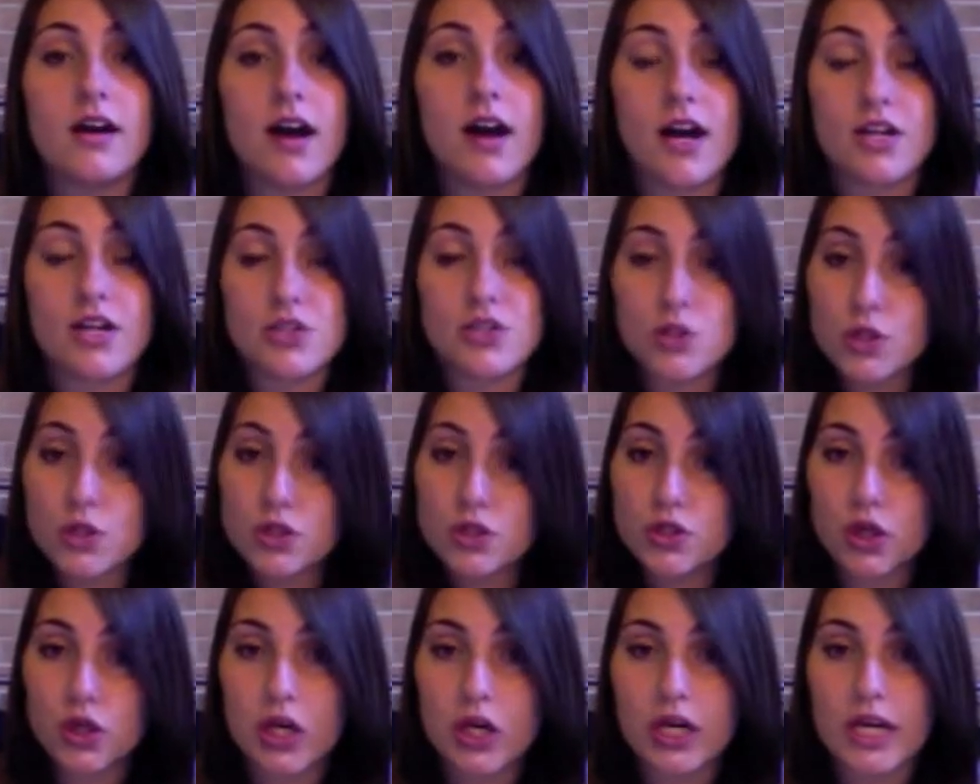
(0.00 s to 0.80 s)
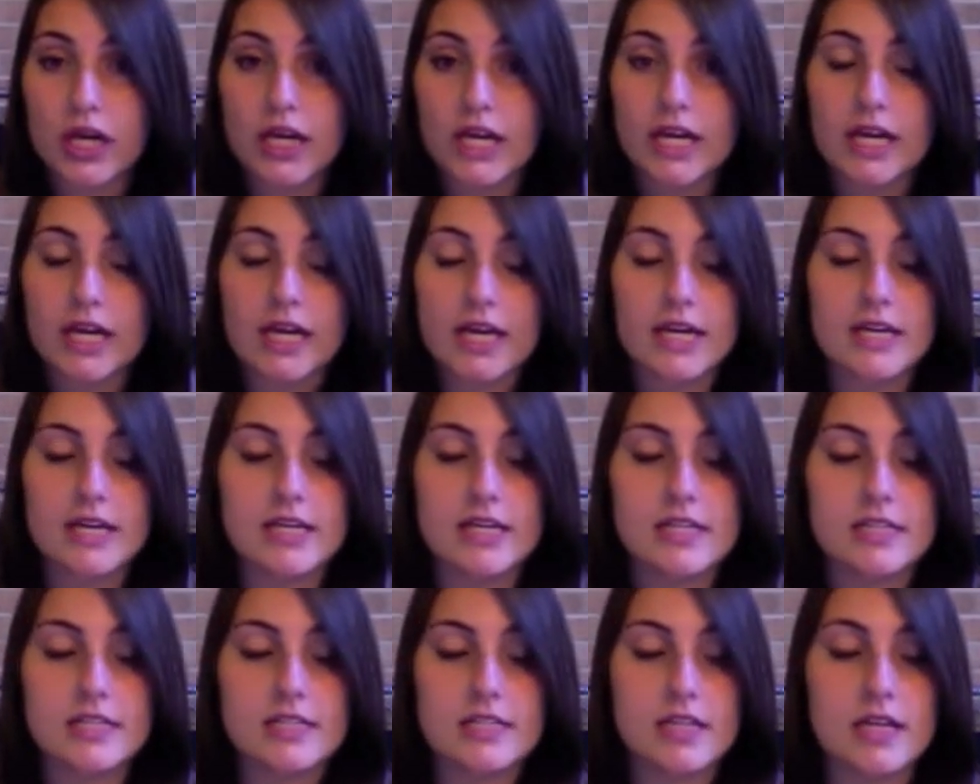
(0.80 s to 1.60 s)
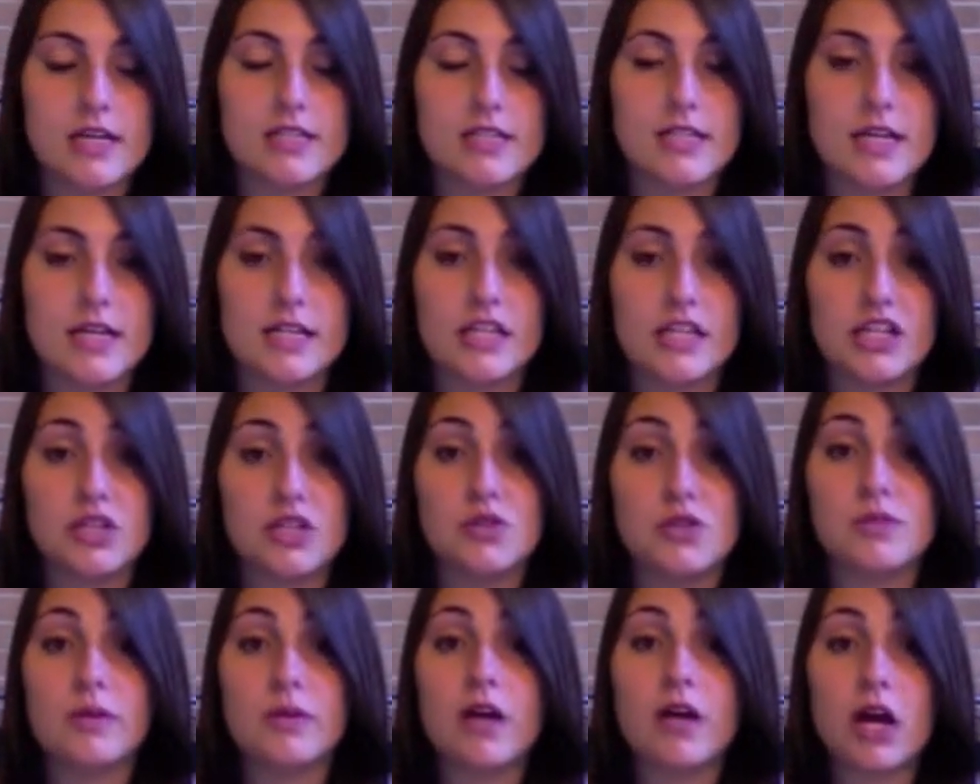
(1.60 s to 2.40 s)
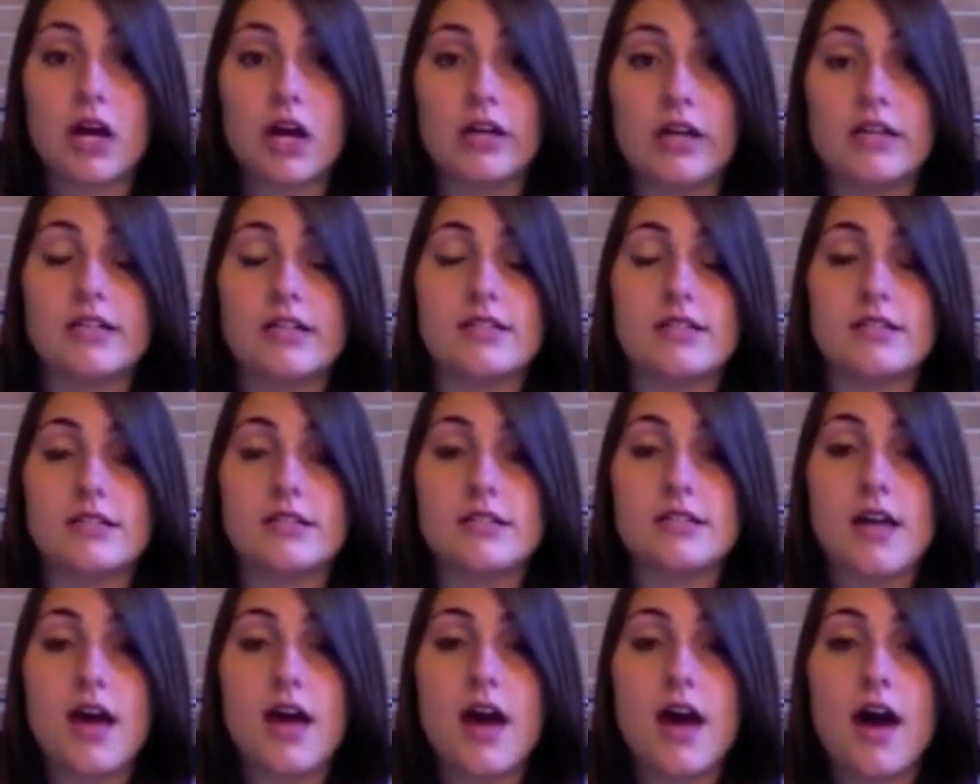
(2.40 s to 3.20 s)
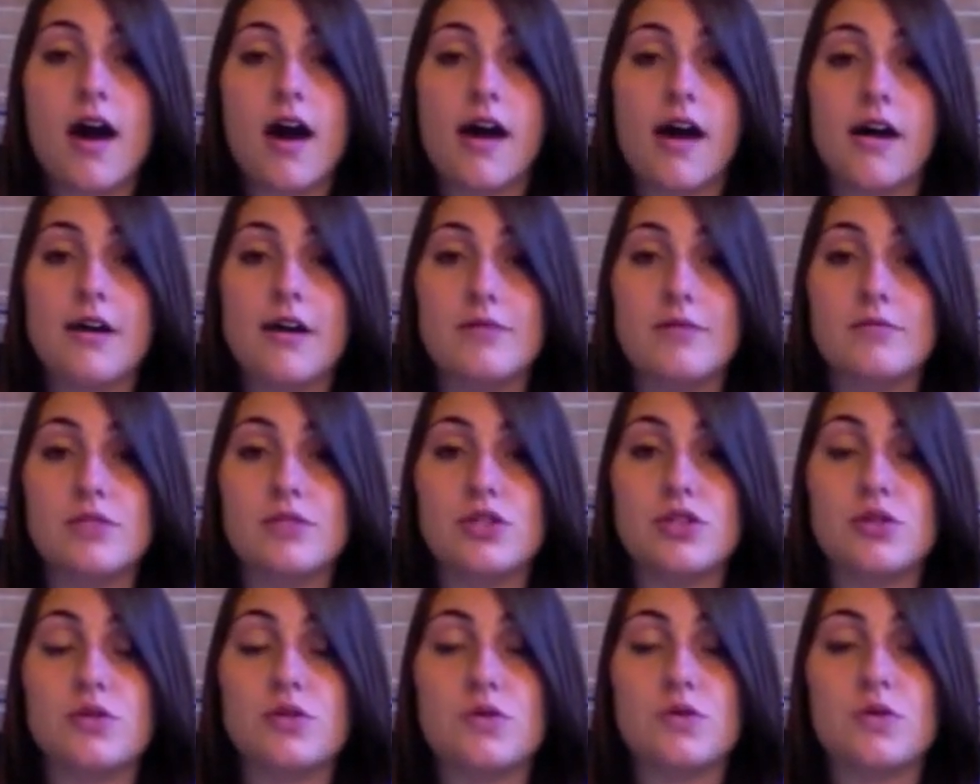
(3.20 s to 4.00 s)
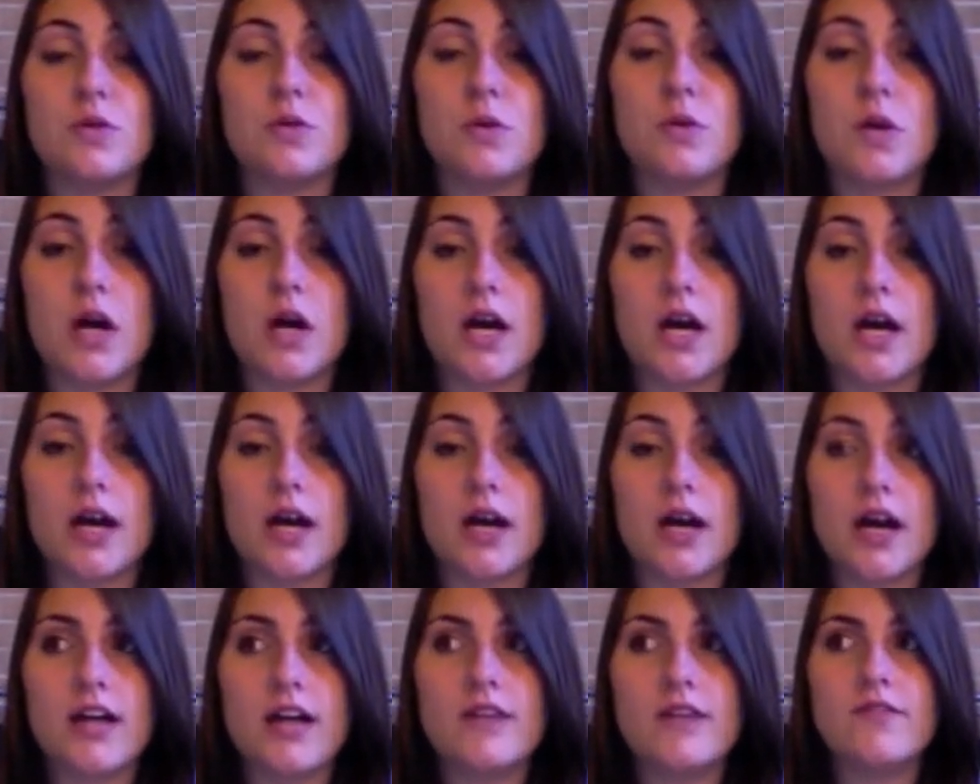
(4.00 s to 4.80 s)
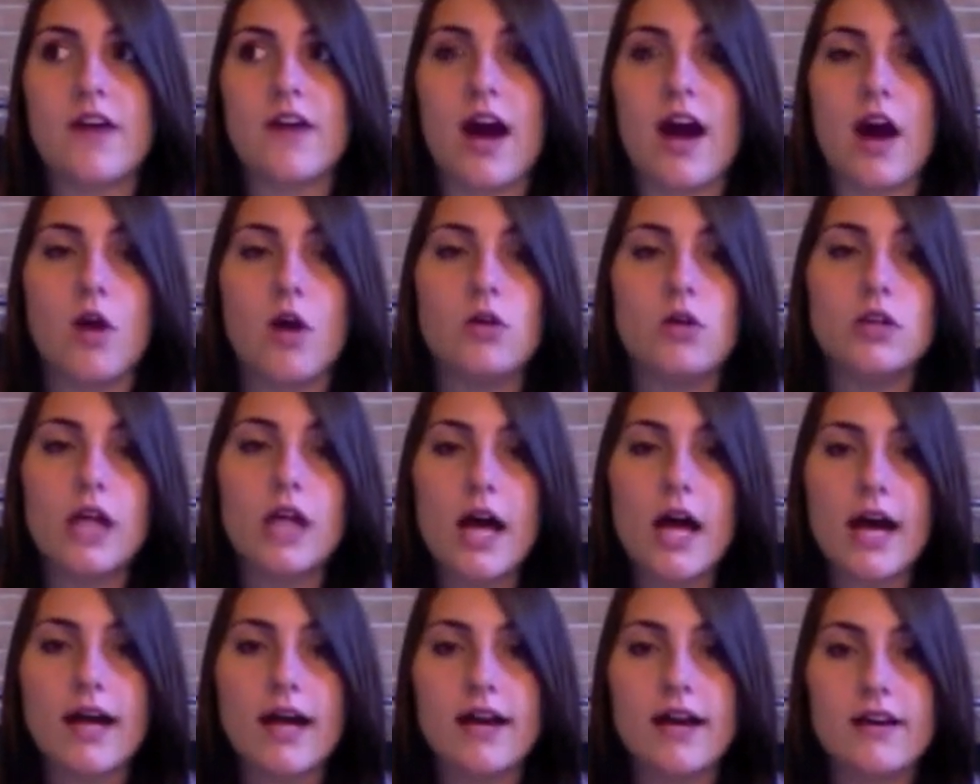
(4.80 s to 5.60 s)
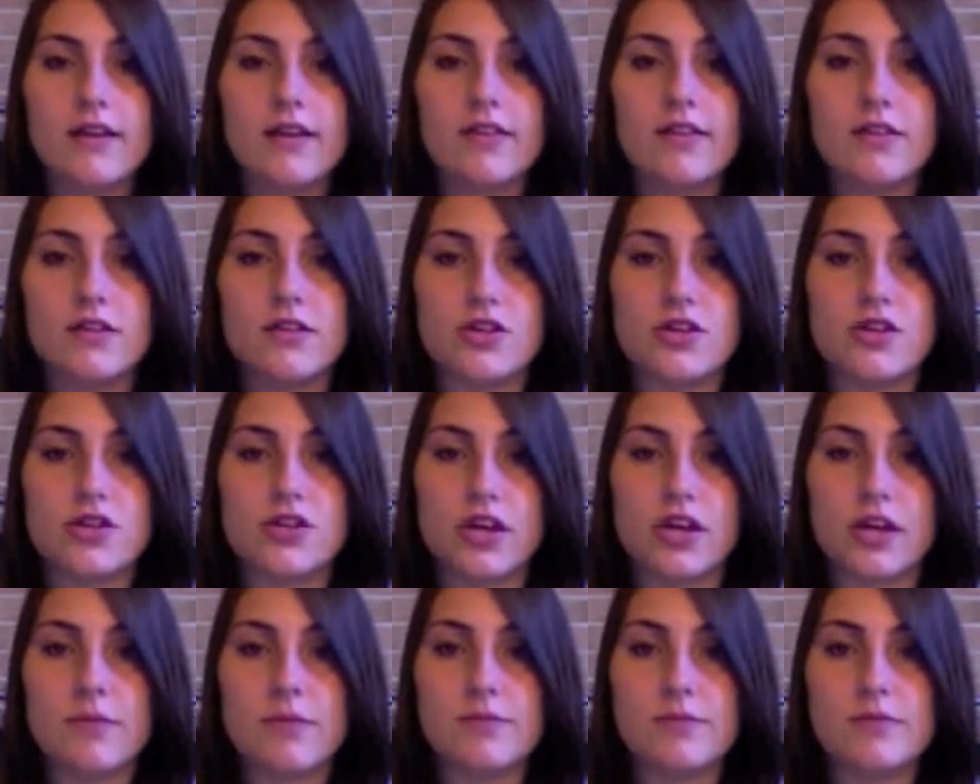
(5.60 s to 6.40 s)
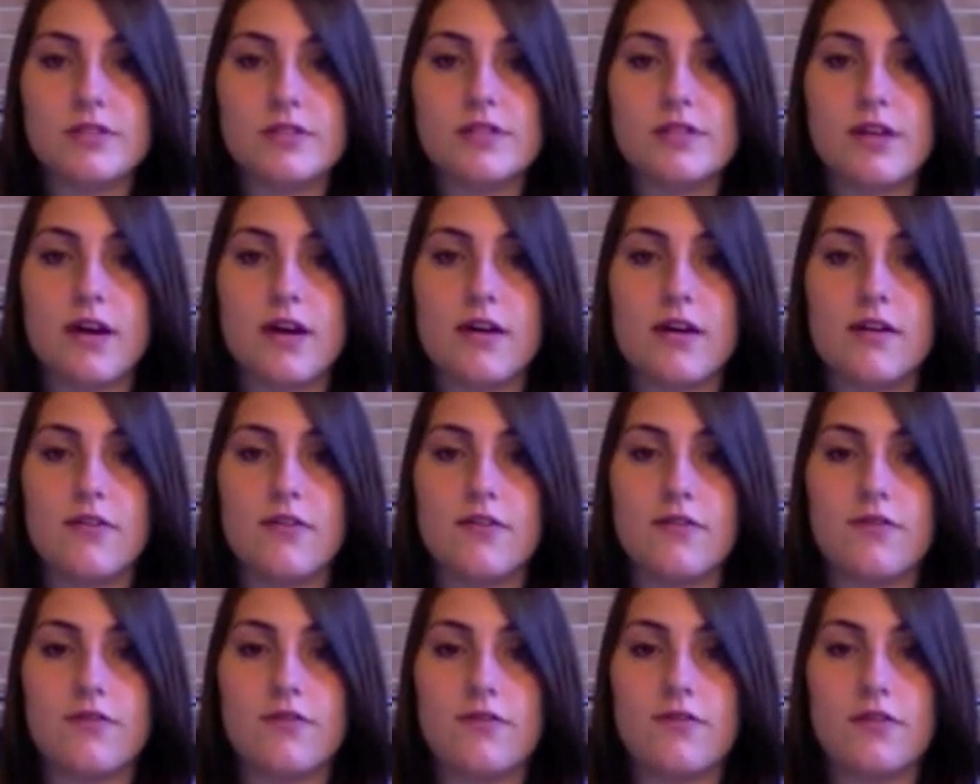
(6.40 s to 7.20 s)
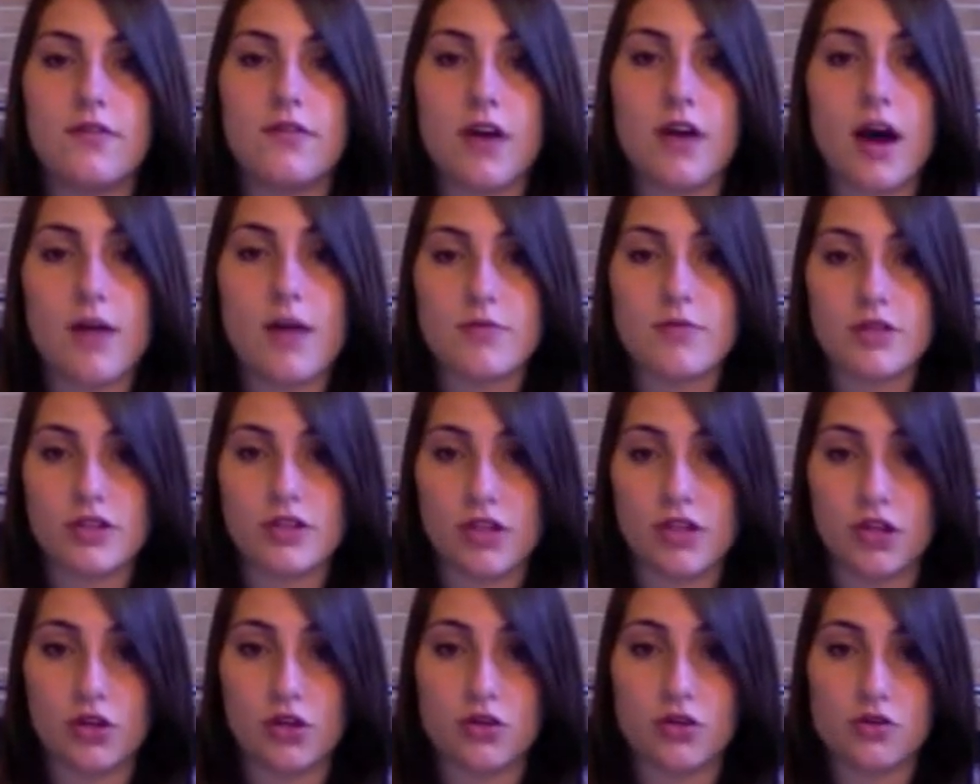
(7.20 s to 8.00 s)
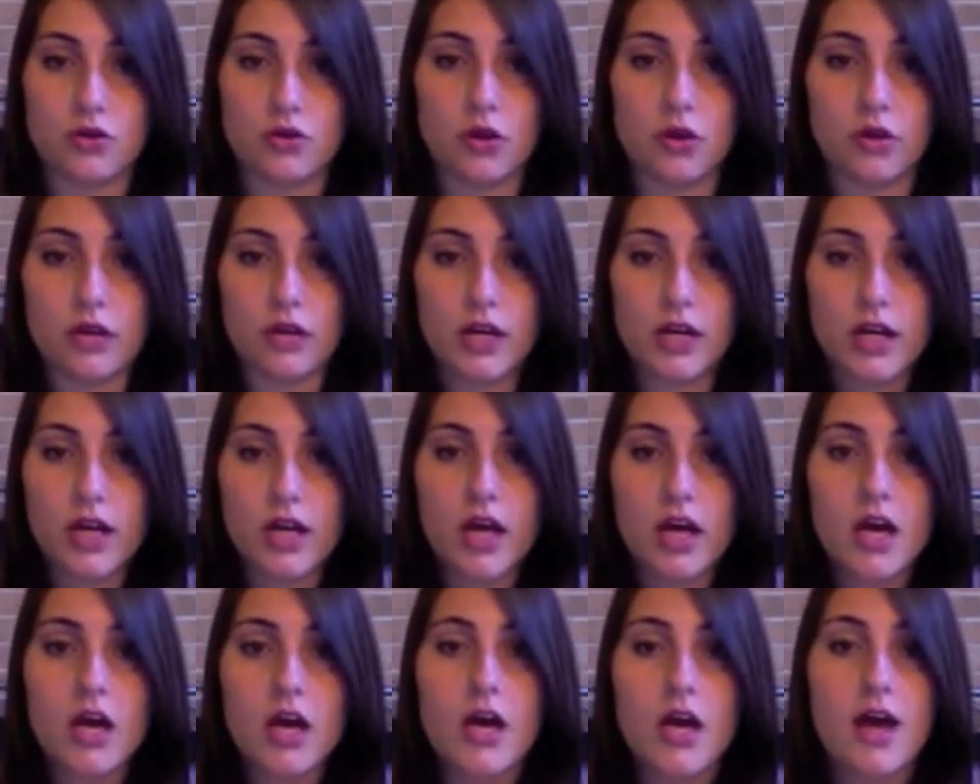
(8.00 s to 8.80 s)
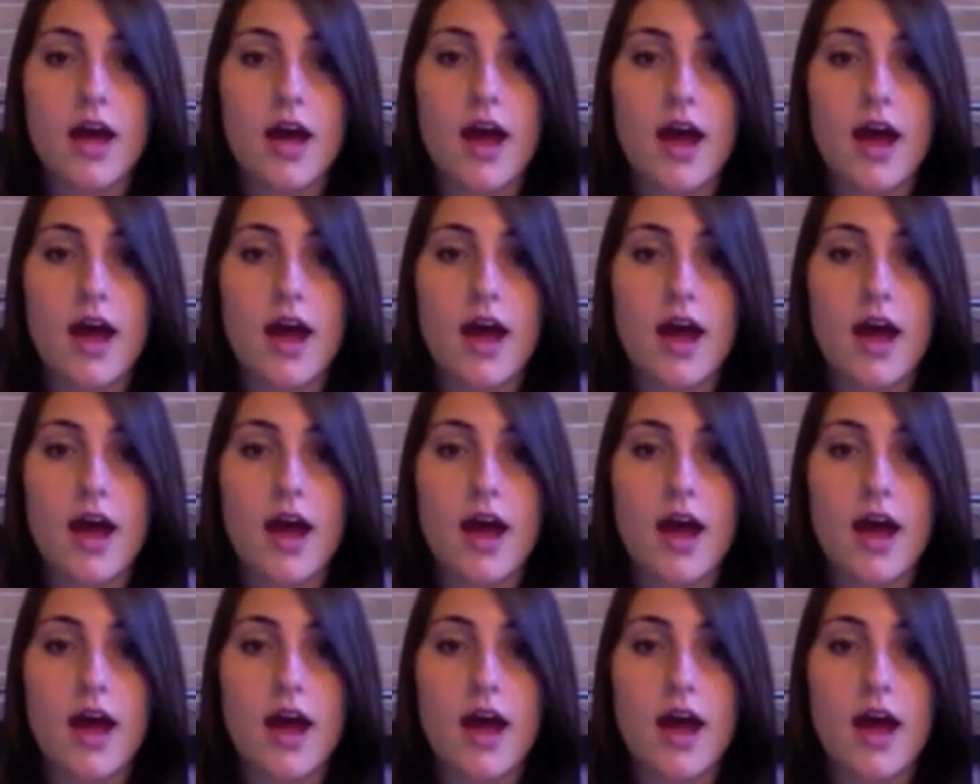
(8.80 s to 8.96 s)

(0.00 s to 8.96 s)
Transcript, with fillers: Contour drawing is a technique used by artists um, to kind of outline the shapes of the object that you're drawing